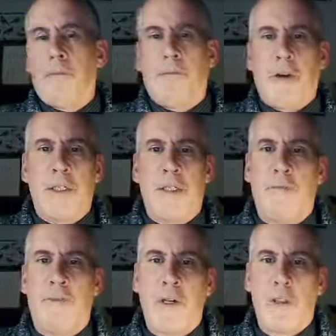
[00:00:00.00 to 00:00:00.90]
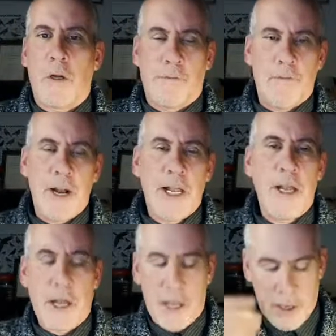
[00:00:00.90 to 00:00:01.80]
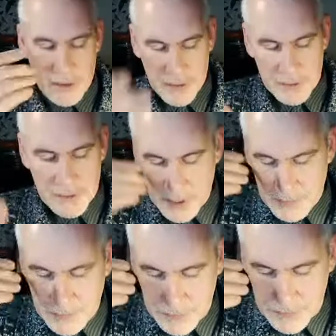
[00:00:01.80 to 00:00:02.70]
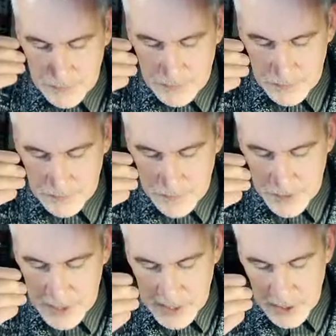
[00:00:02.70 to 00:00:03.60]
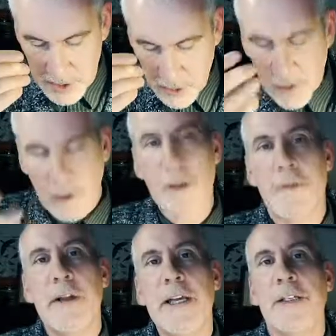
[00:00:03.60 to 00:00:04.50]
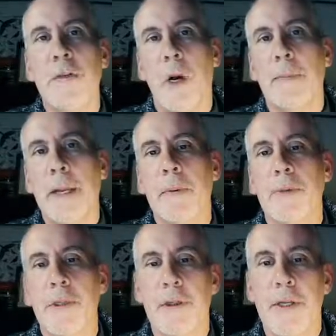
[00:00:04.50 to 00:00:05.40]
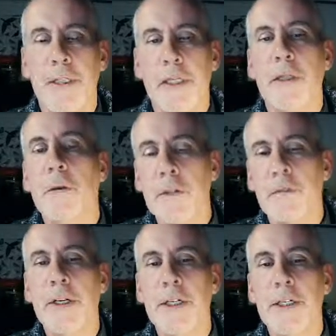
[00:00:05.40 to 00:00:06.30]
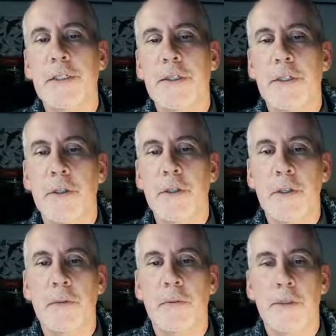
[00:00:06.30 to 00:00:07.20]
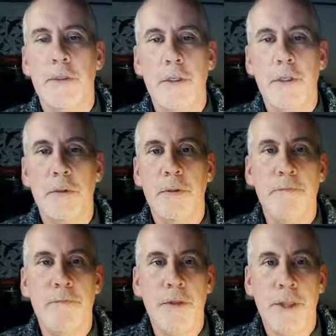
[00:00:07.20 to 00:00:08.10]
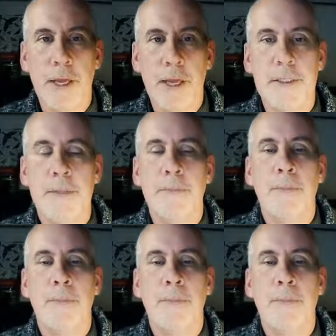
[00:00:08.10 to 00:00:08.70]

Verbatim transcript: first first off, really, the the, the you got to look at the reasons why people do things. There's lots of reasons to do to do different things.